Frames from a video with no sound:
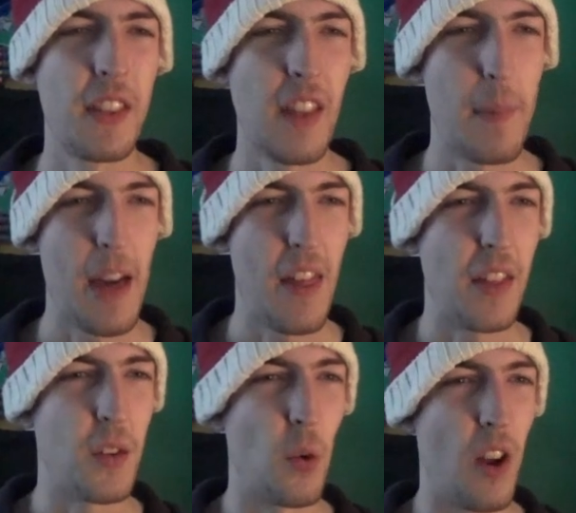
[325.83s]
they're better than a
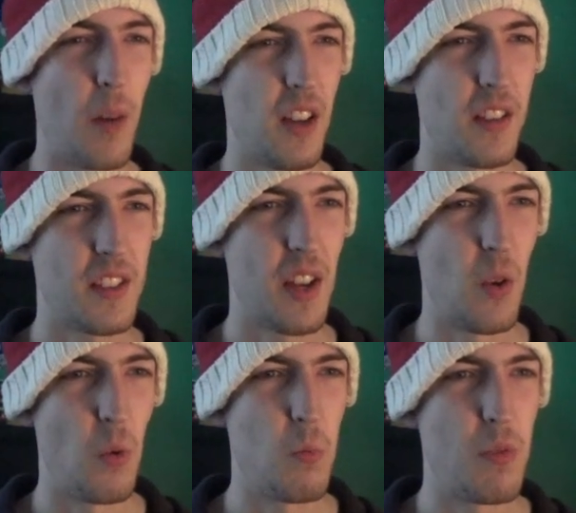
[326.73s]
Tornut, but
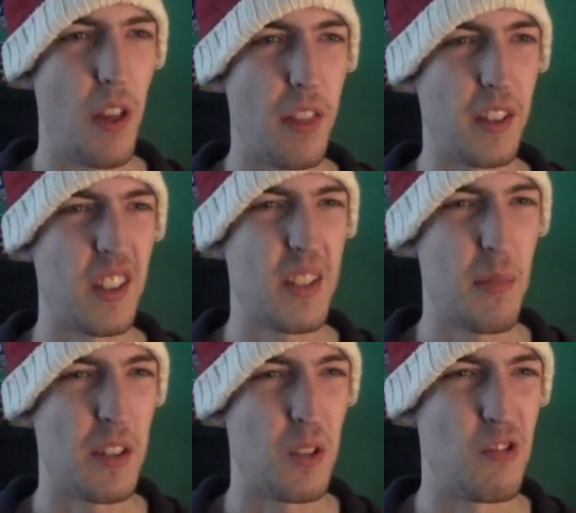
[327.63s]
still nothing
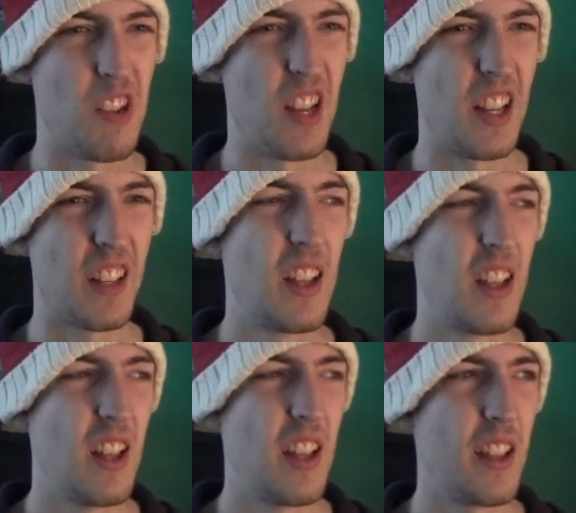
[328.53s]
special really.
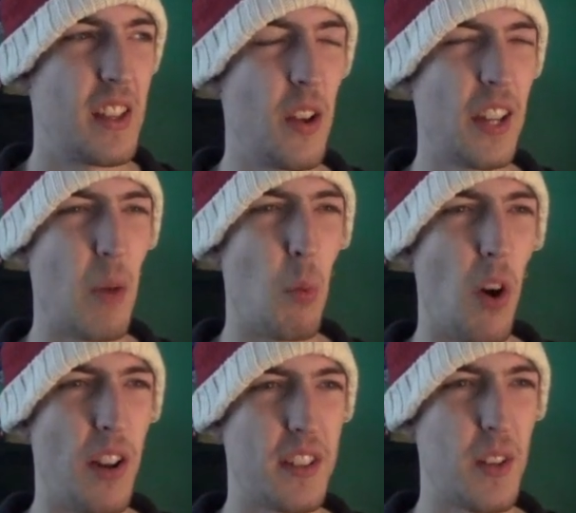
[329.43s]
You only get
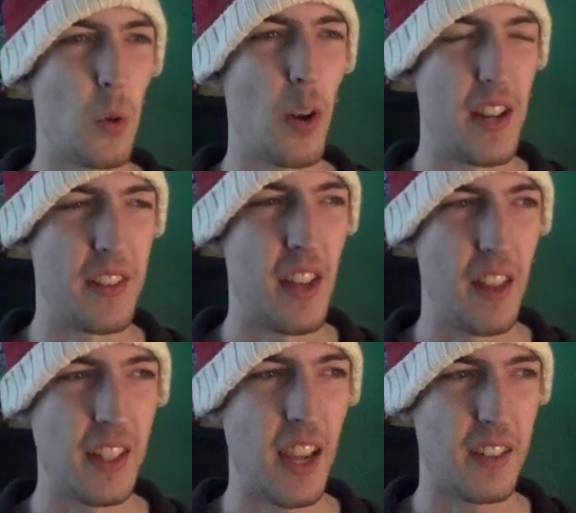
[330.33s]
one, it's still quite easy to hit the
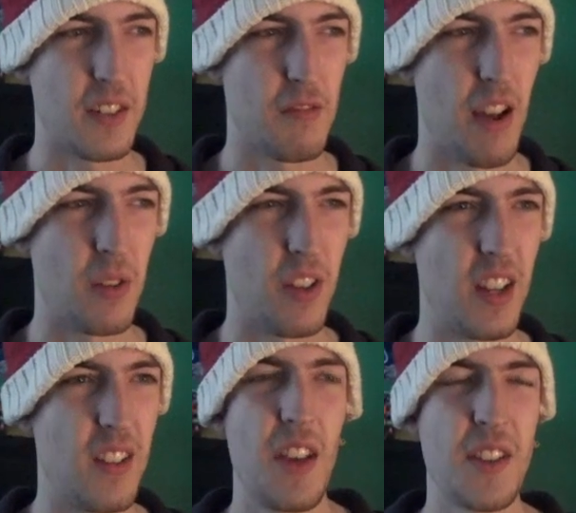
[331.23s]
cactus around it.
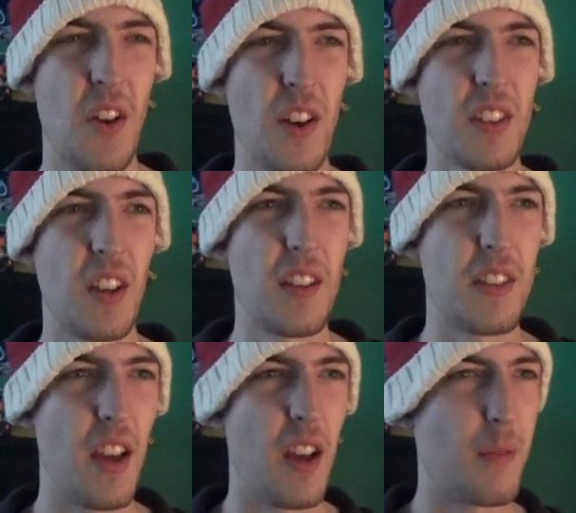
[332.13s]
It's not as good as
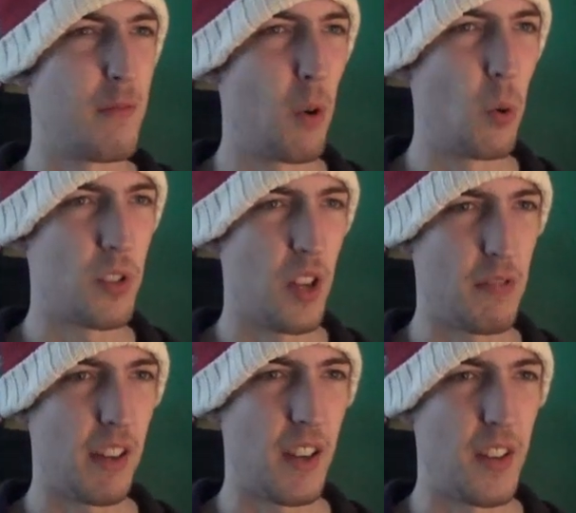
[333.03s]
the All-Stars
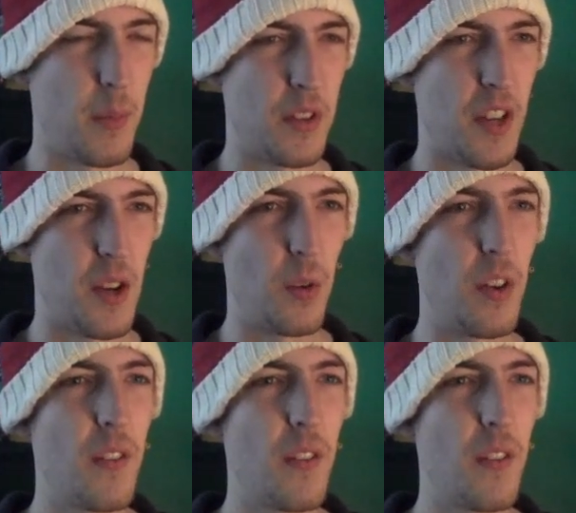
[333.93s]
regular dummy shield.